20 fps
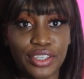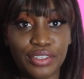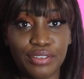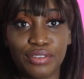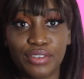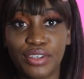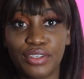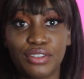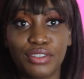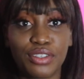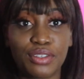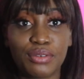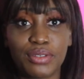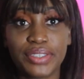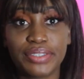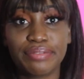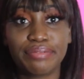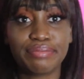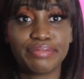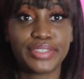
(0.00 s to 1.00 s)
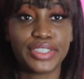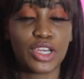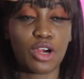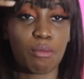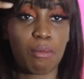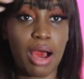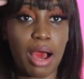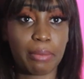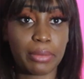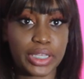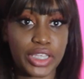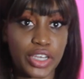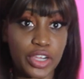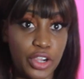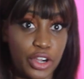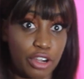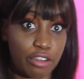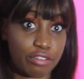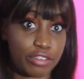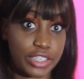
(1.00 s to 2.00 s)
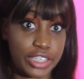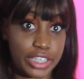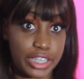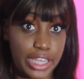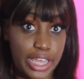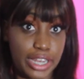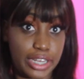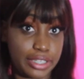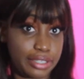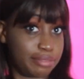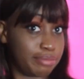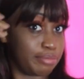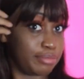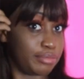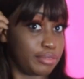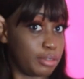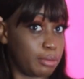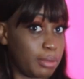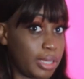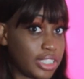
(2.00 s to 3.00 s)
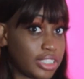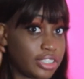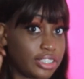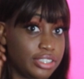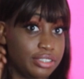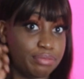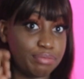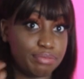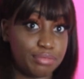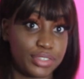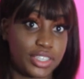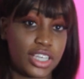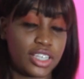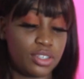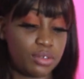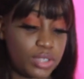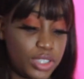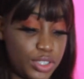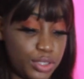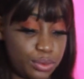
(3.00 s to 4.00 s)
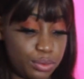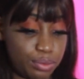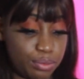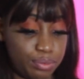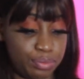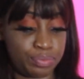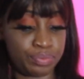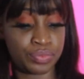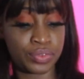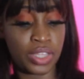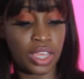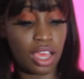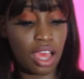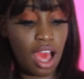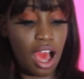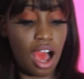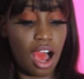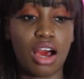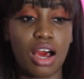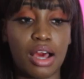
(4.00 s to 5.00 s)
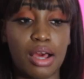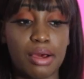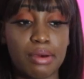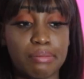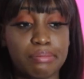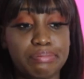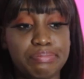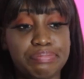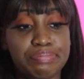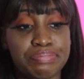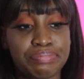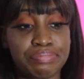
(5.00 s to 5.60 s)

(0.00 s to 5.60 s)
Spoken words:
You know you do it. Your mama, your girlfriend, your daddy, your bestie. They do it too. I'm